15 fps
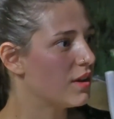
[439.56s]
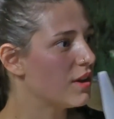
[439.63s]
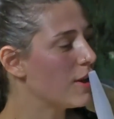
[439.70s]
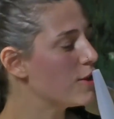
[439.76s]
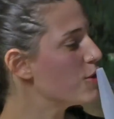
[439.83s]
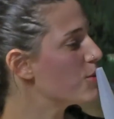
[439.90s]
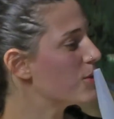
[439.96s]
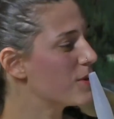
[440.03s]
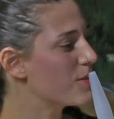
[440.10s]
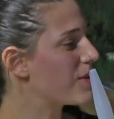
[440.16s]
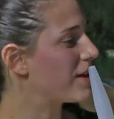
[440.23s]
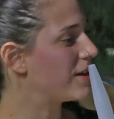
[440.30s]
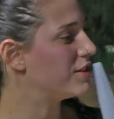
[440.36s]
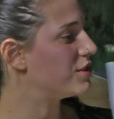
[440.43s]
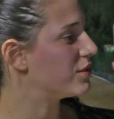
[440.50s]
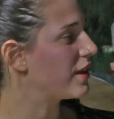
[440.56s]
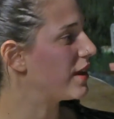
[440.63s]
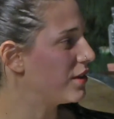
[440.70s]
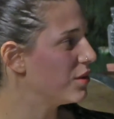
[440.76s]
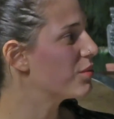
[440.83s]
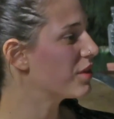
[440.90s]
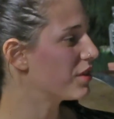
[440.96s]
And you wouldn't want to do
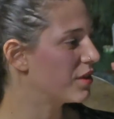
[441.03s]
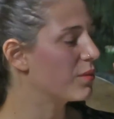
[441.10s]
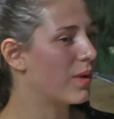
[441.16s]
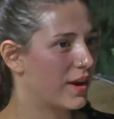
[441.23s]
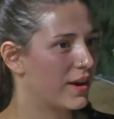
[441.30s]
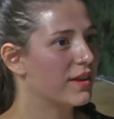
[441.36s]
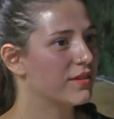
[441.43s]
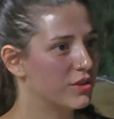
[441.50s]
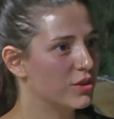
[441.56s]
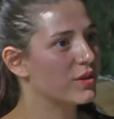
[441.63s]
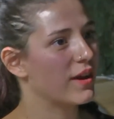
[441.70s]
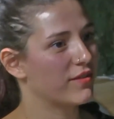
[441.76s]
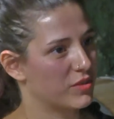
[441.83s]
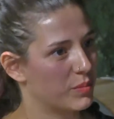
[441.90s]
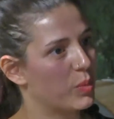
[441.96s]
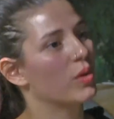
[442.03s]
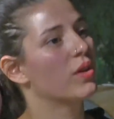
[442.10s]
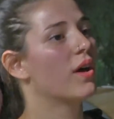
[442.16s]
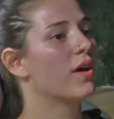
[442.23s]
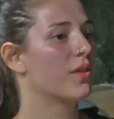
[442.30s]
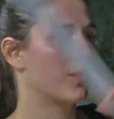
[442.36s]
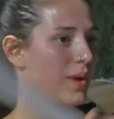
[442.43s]
that. You'd have to pull
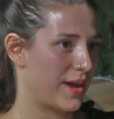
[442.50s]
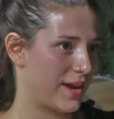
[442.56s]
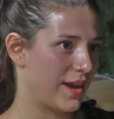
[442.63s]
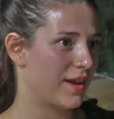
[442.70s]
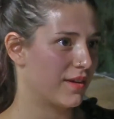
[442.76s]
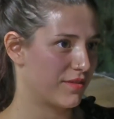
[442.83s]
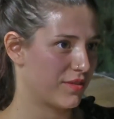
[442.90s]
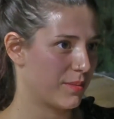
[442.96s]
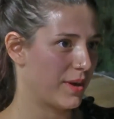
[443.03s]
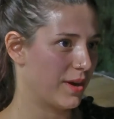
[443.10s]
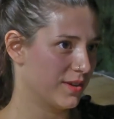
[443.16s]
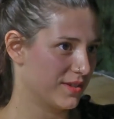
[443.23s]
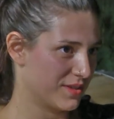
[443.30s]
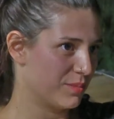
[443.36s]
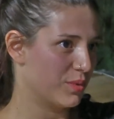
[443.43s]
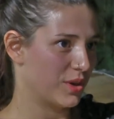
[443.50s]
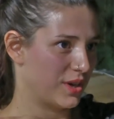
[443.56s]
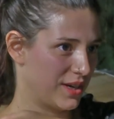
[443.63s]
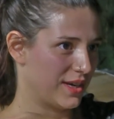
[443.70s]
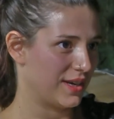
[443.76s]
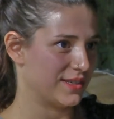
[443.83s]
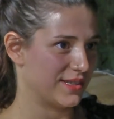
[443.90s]
all the wine out of the barrels and put
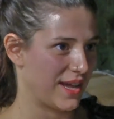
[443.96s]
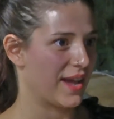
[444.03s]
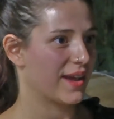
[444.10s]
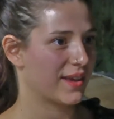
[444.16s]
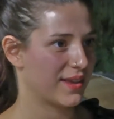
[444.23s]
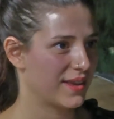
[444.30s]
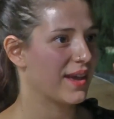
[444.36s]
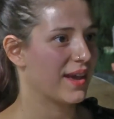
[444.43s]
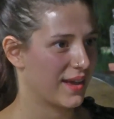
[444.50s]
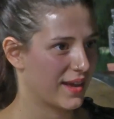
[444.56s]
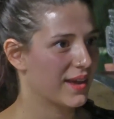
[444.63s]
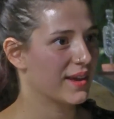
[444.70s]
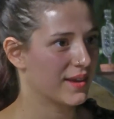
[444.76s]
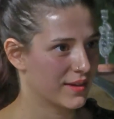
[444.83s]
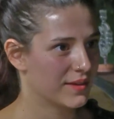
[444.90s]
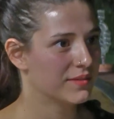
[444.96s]
them in stainless. Yeah.